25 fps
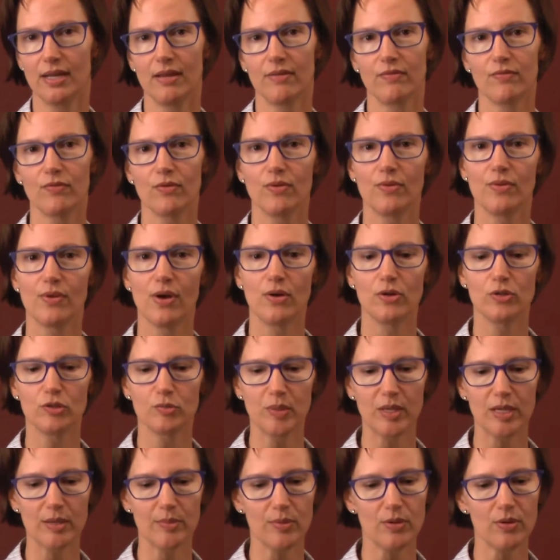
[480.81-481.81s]
And for those
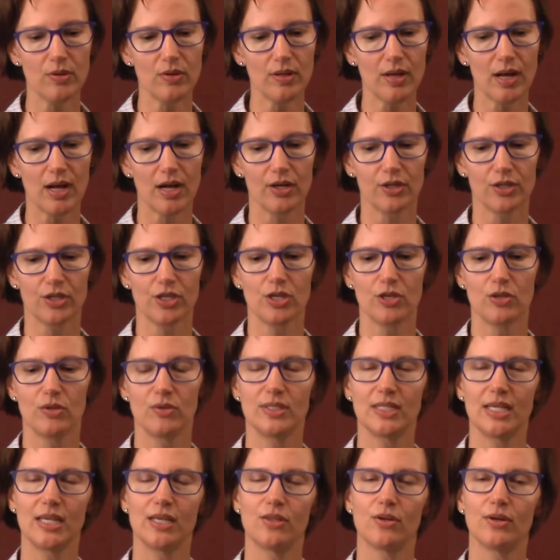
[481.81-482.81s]
people, I'll
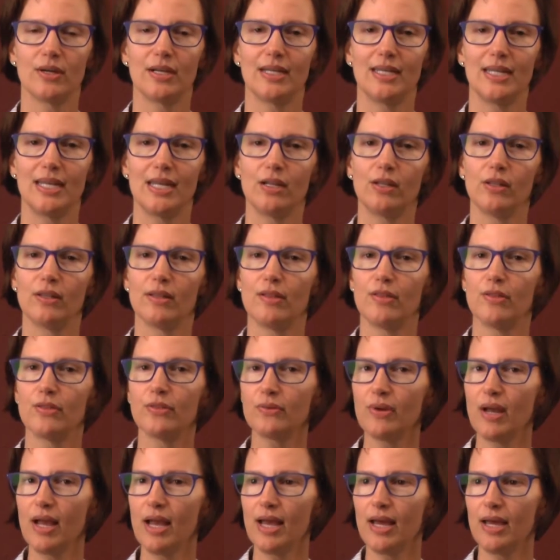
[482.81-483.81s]
use either a needle and
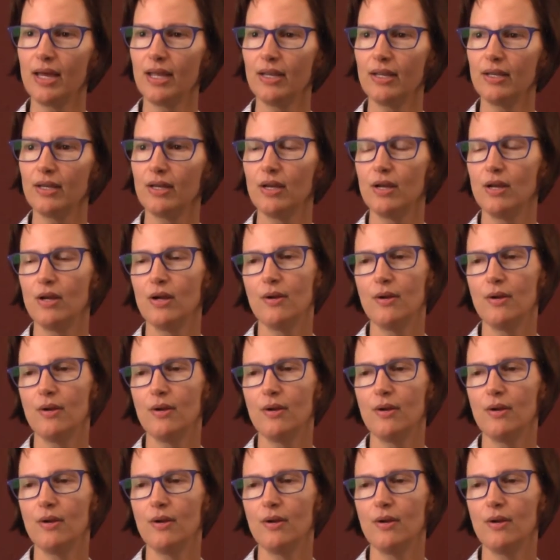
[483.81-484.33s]
thread